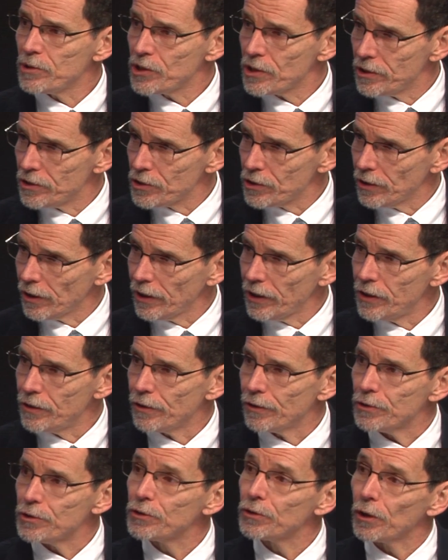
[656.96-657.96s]
citizen
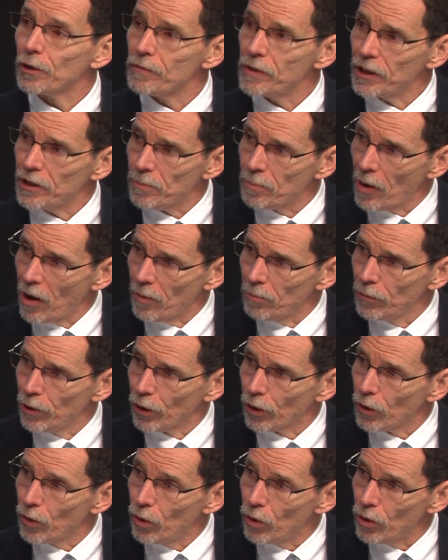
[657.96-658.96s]
leaders, serving the public
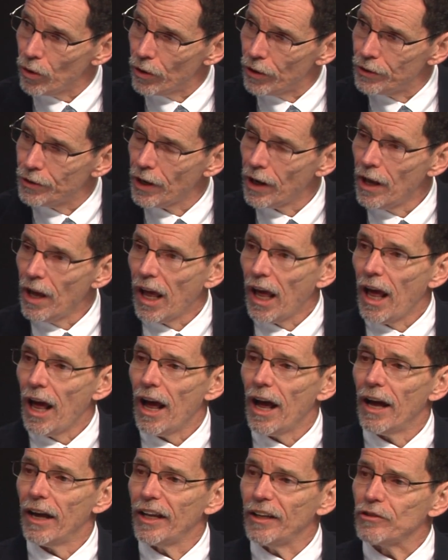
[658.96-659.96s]
good,
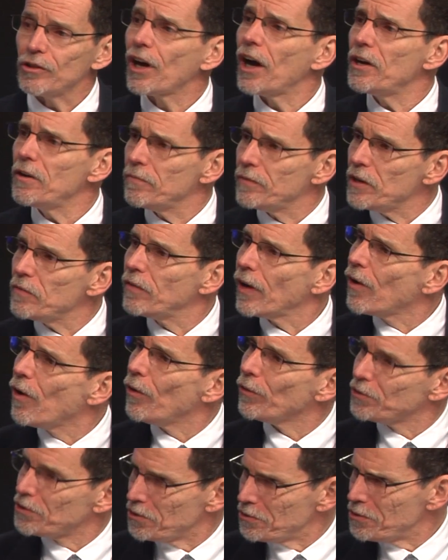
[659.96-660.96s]
uh, it's kind of
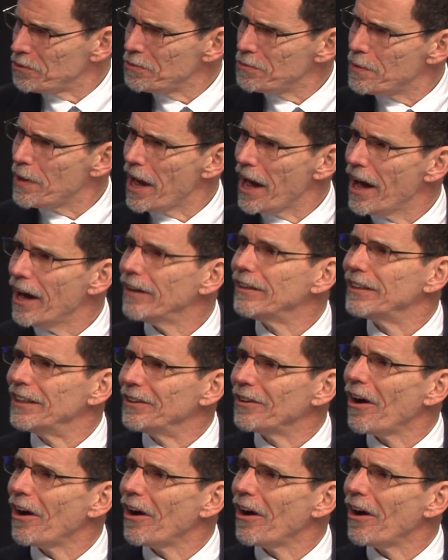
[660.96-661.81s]
difficult to do that in